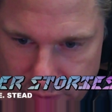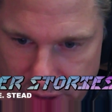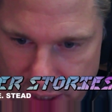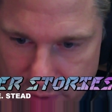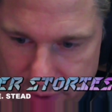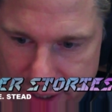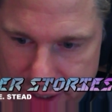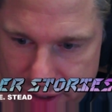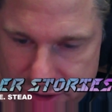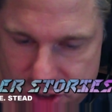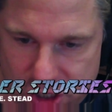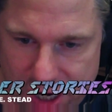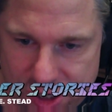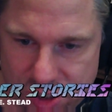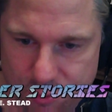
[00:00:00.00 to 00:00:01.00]
And we gotta
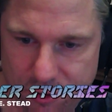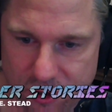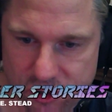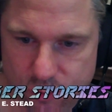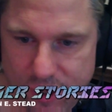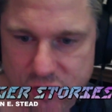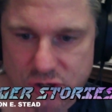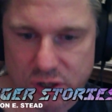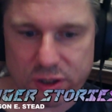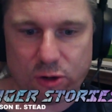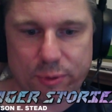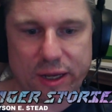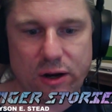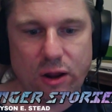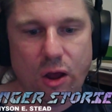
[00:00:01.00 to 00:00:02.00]
change the punctuation a
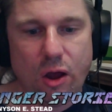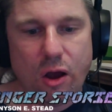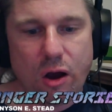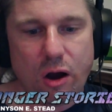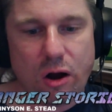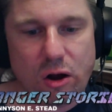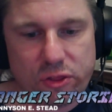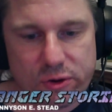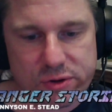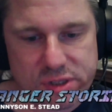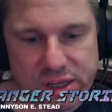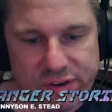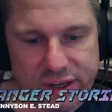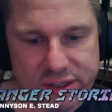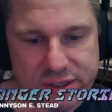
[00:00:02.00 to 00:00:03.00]
little bit. All those
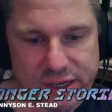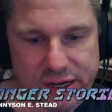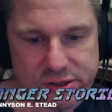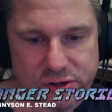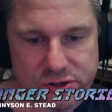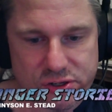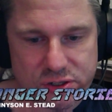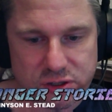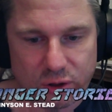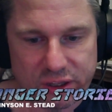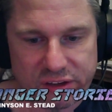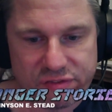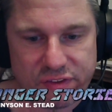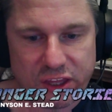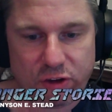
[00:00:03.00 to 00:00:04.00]
living things are
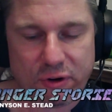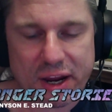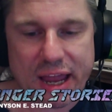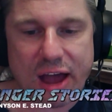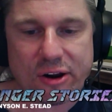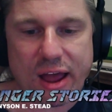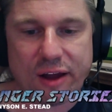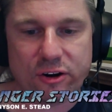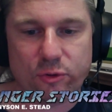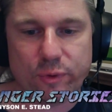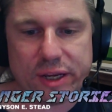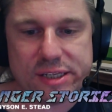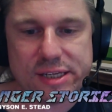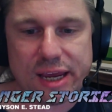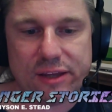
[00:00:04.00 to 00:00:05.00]
slowly figuring out how to
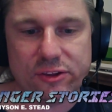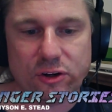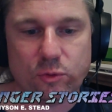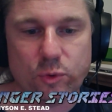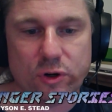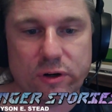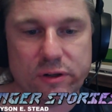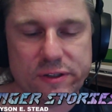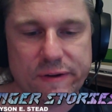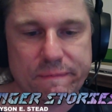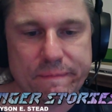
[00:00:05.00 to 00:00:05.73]
retake their world.